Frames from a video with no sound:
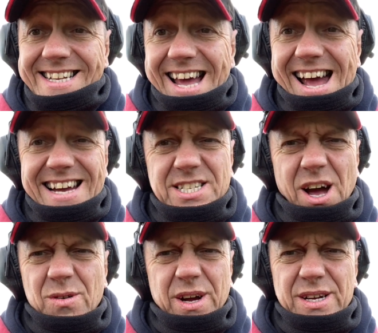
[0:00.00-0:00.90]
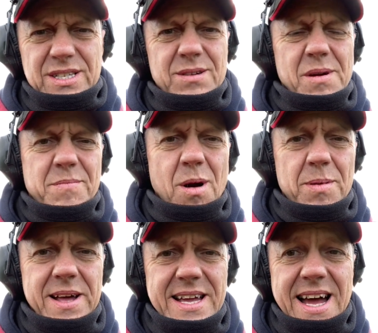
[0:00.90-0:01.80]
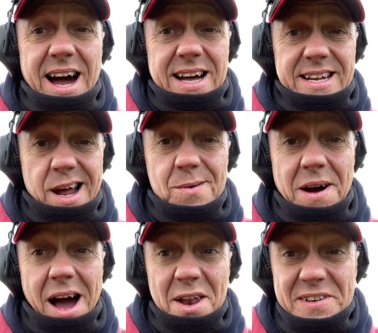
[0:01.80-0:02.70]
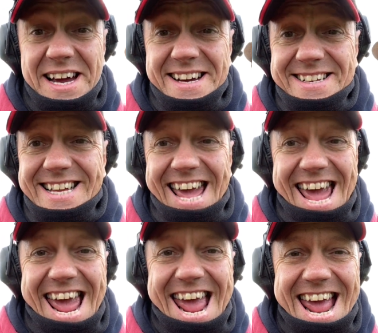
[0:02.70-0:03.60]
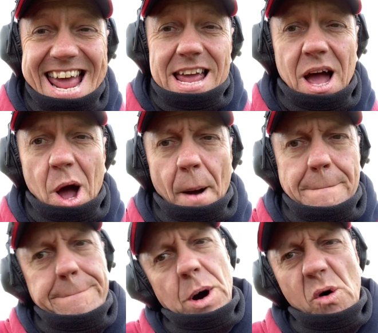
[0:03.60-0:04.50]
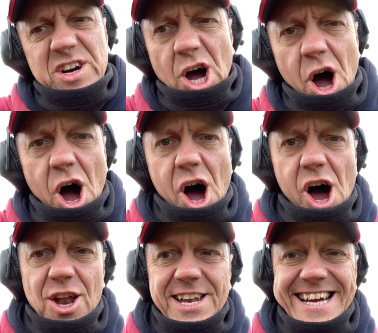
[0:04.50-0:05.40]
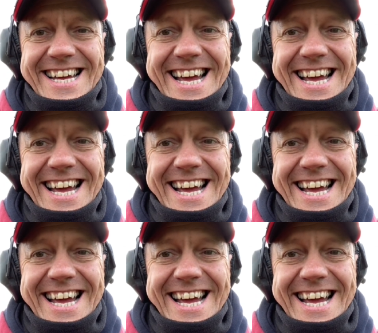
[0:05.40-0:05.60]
Yeah, token or something probably. I don't know. I love it! Hee hee! Moving on!